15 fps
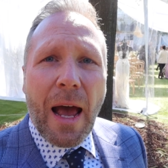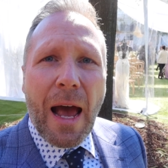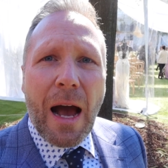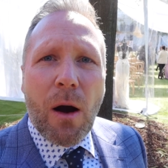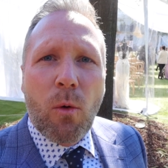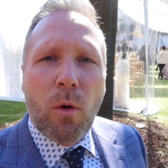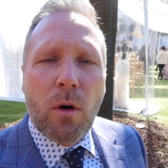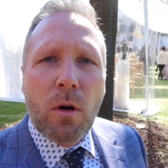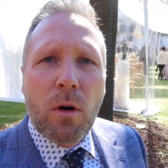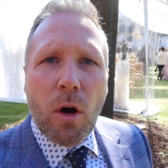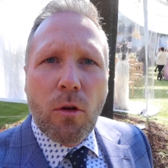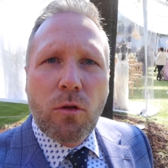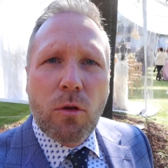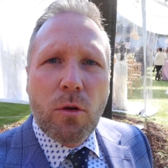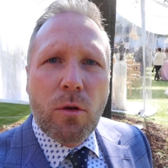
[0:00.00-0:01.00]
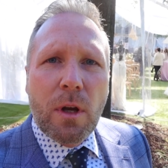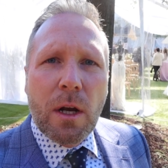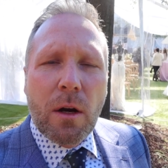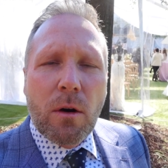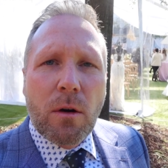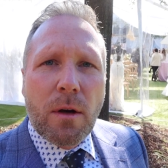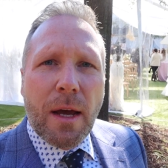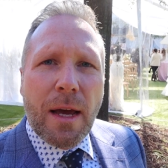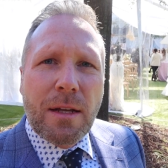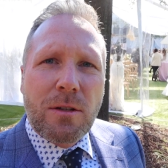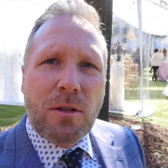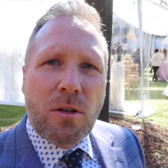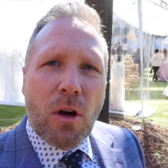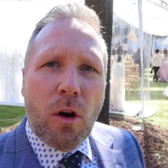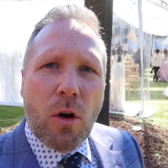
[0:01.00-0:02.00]
hour go through here. And
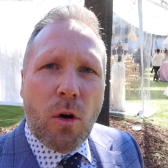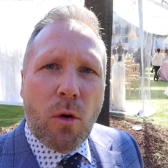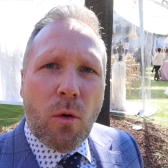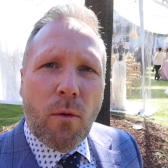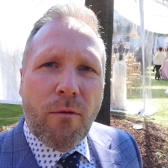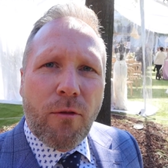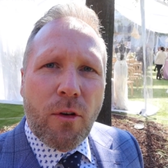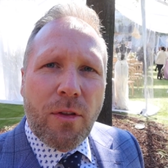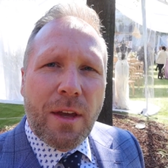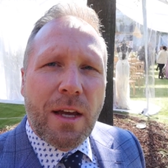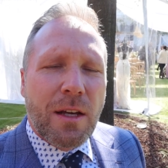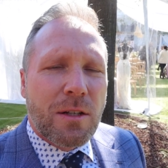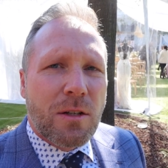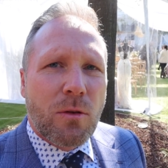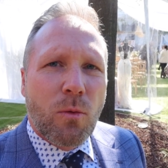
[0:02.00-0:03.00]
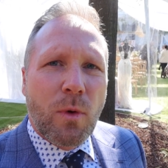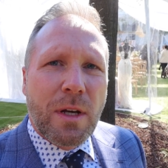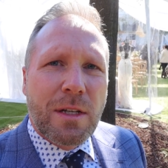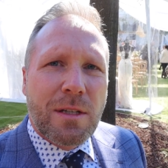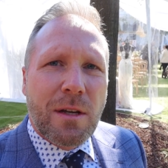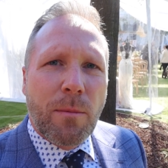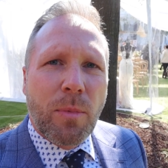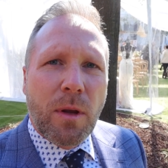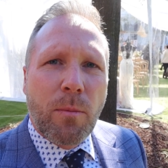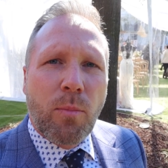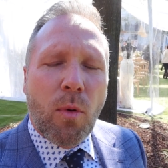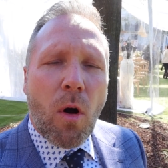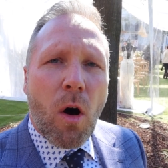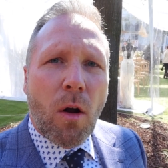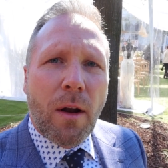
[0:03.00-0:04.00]
and so for this, we simply
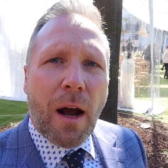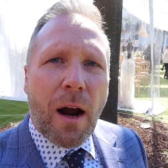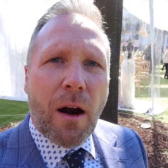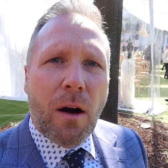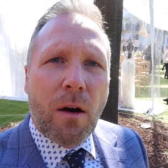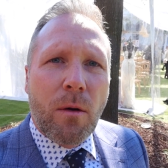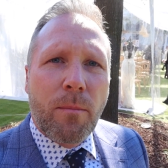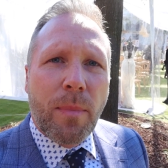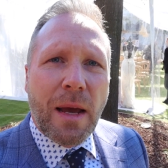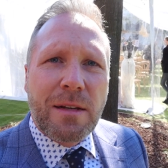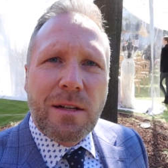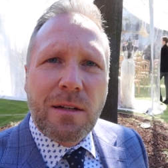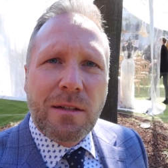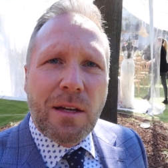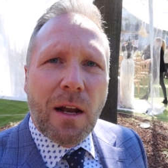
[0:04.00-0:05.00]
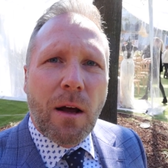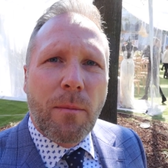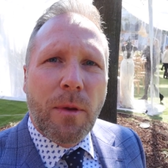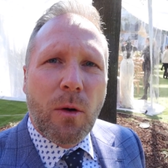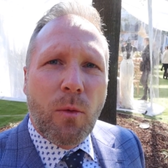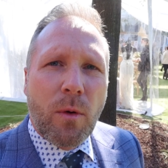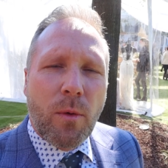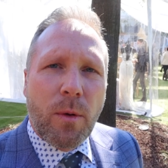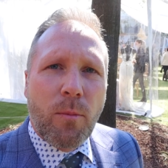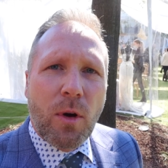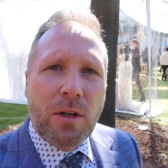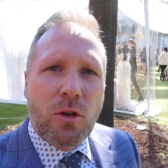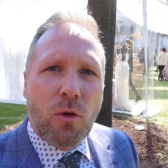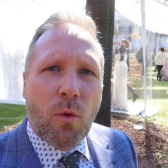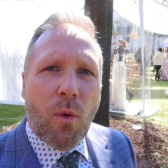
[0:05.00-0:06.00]
brought our basic setup that we would
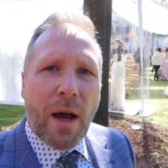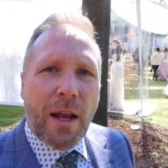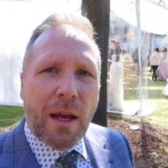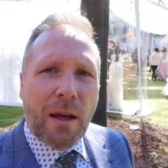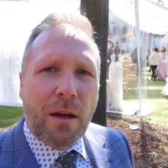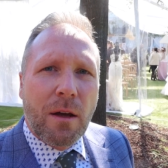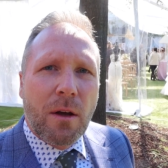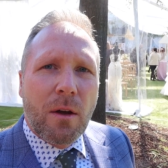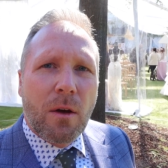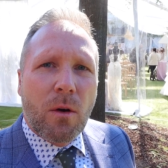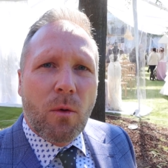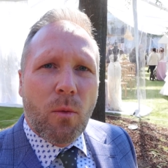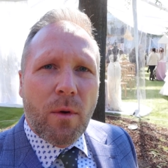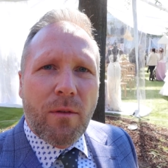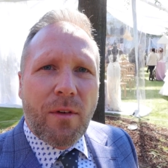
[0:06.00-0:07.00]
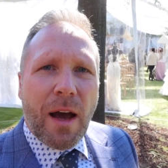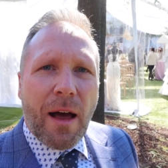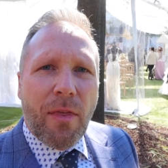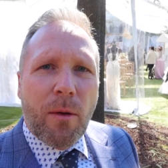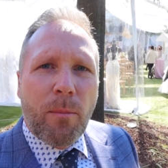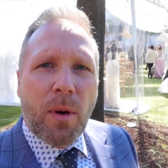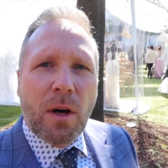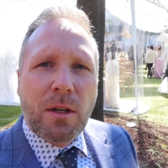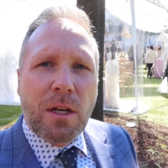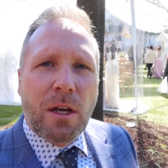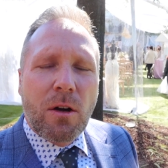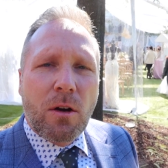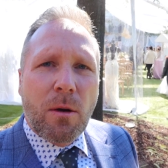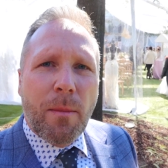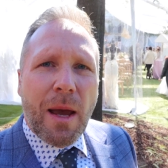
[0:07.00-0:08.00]
bring to a wedding. We've got the Bunn
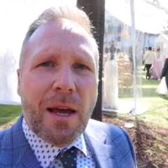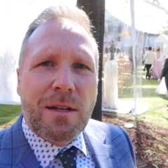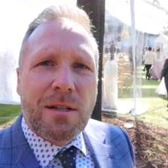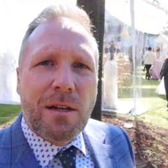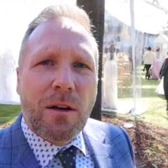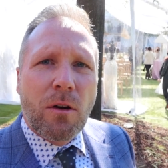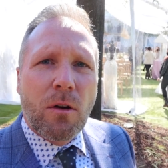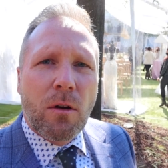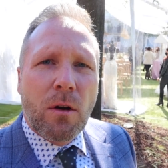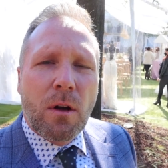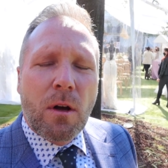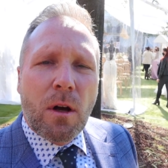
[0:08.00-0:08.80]
Gear Command Center,